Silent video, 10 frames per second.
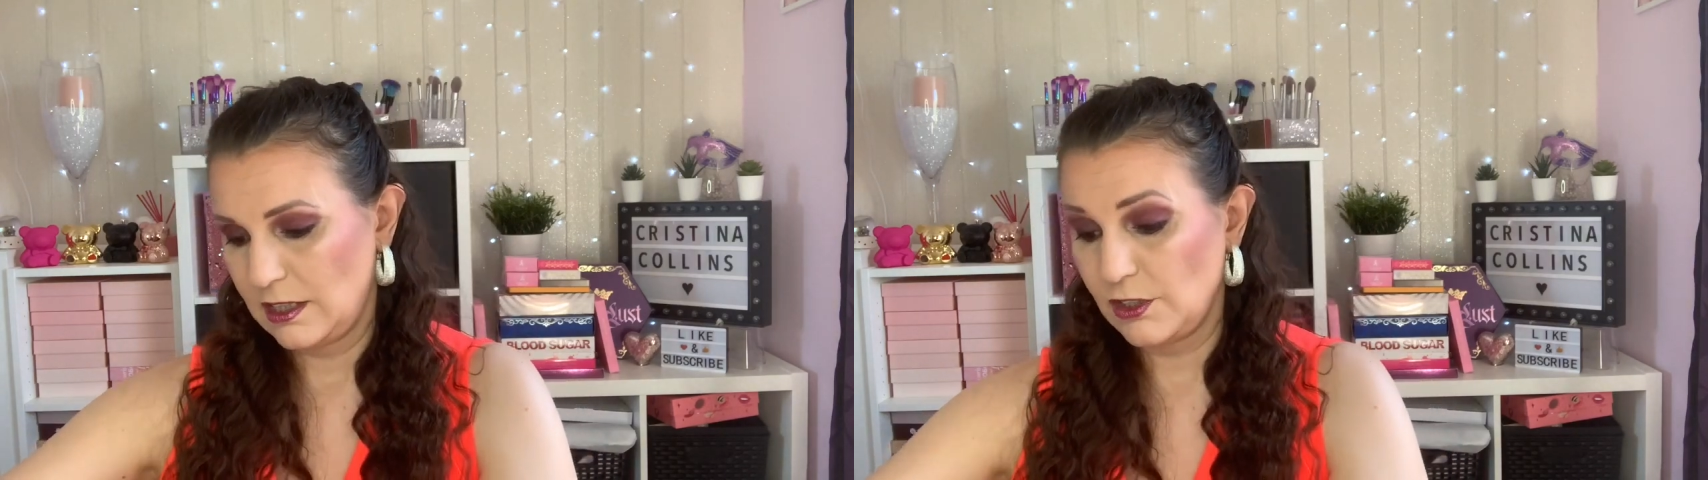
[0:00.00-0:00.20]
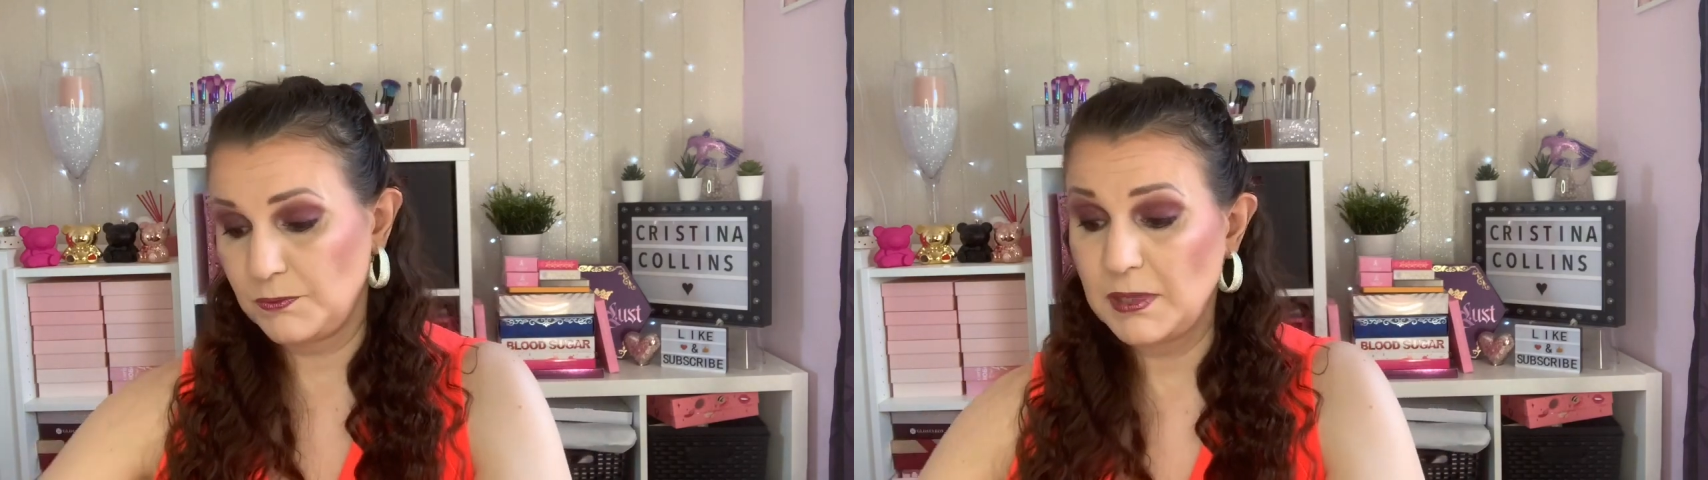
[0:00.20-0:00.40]

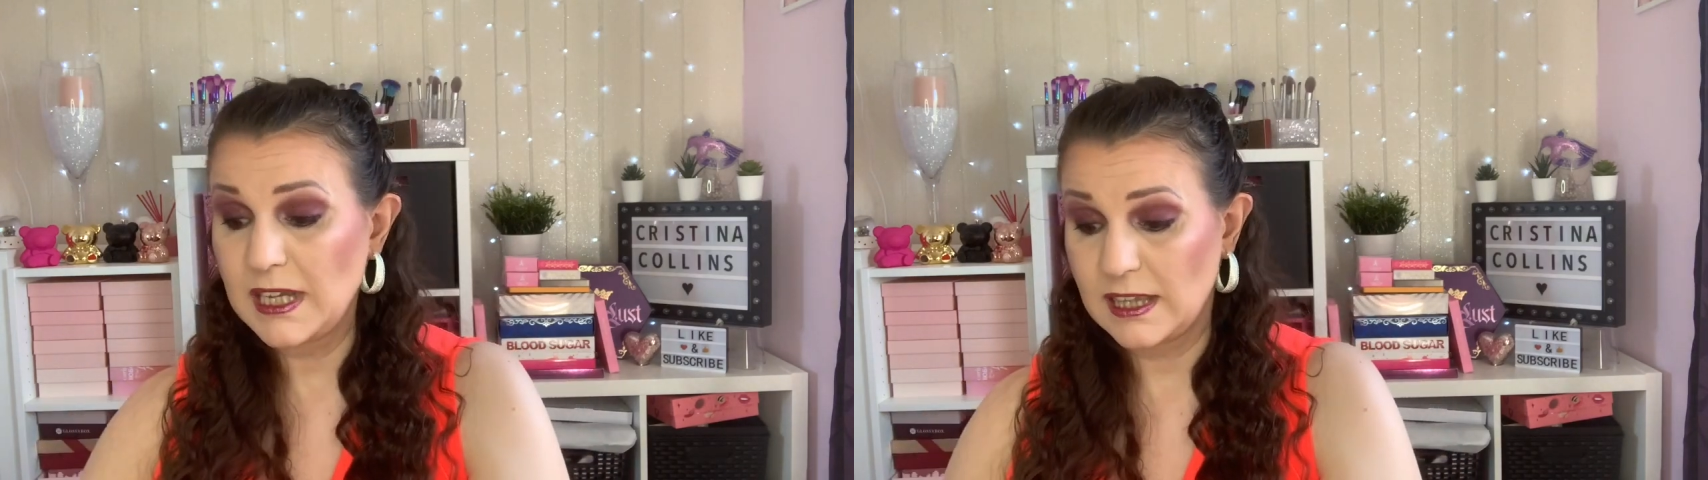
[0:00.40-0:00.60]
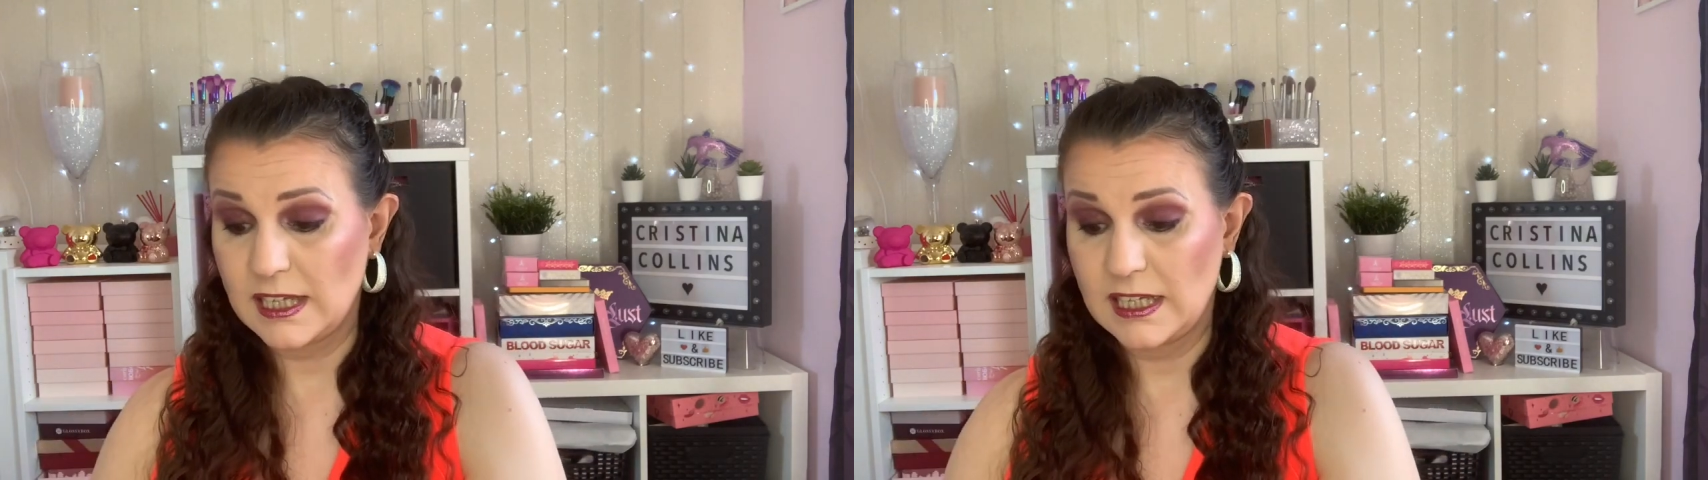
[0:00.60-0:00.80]
I
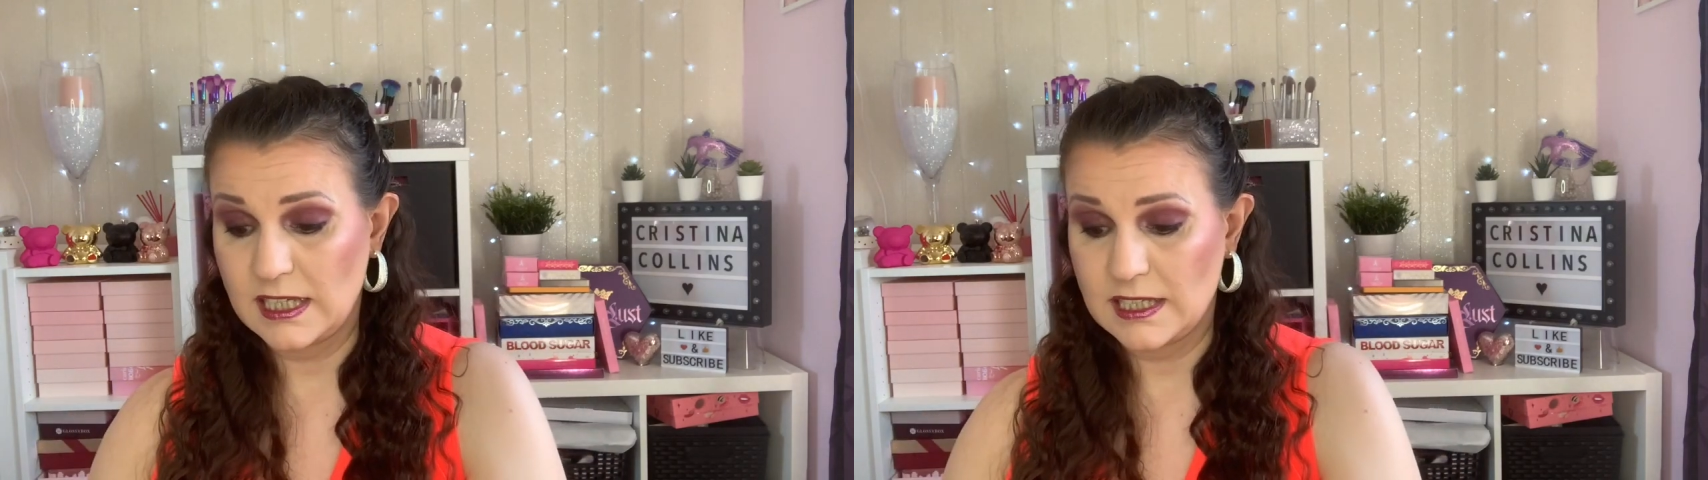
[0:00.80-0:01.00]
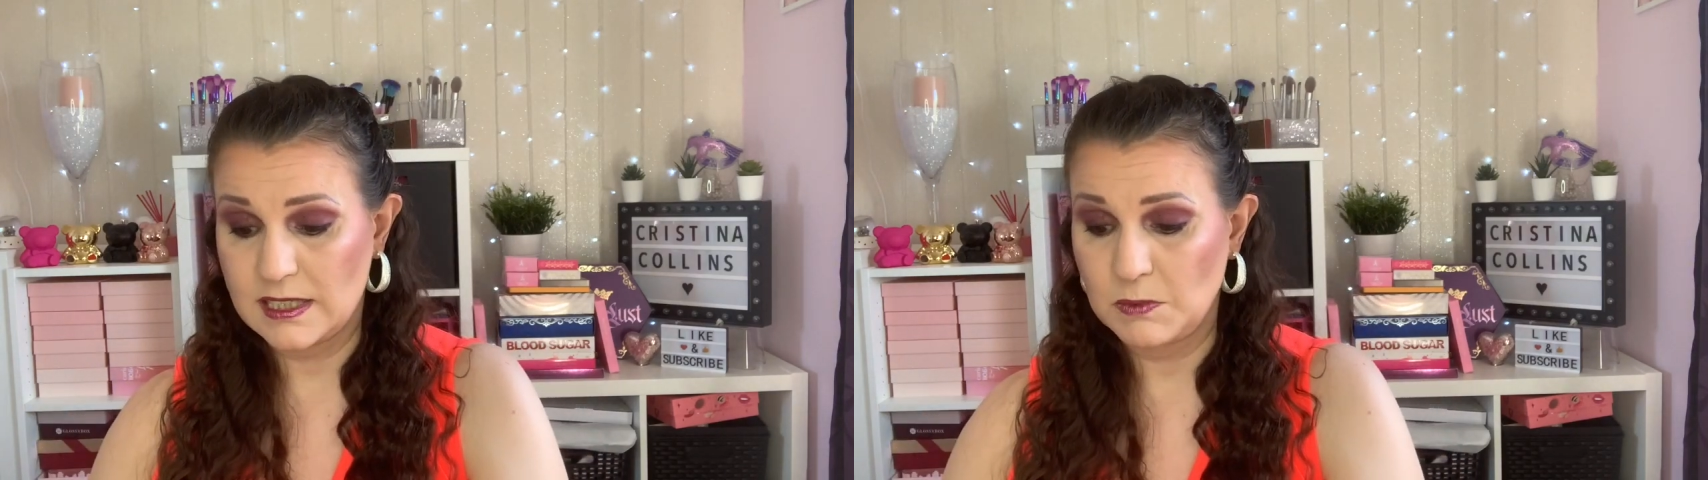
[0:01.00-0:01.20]
picked
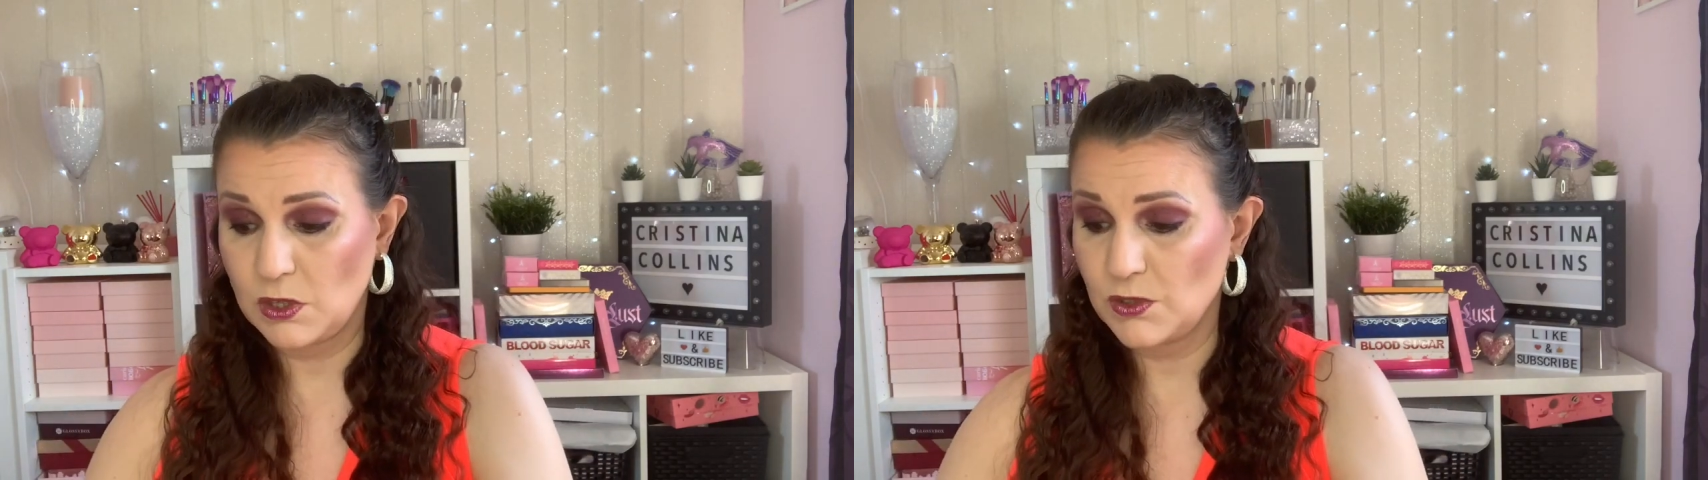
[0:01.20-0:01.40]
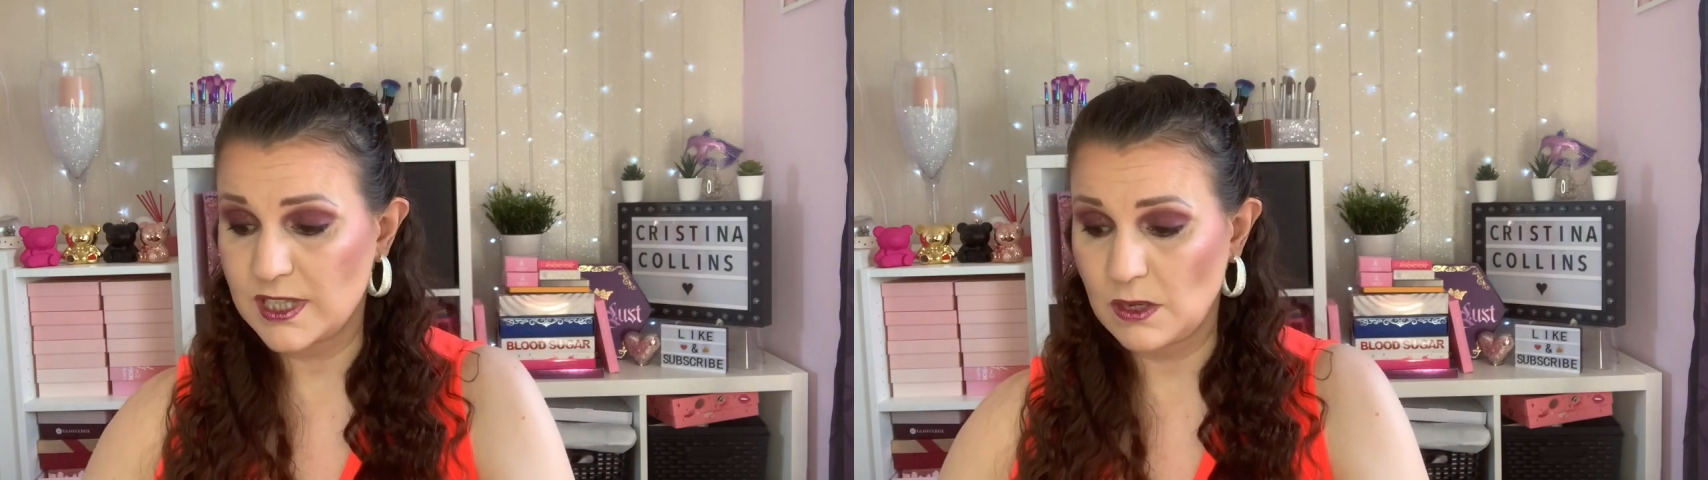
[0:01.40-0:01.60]
these because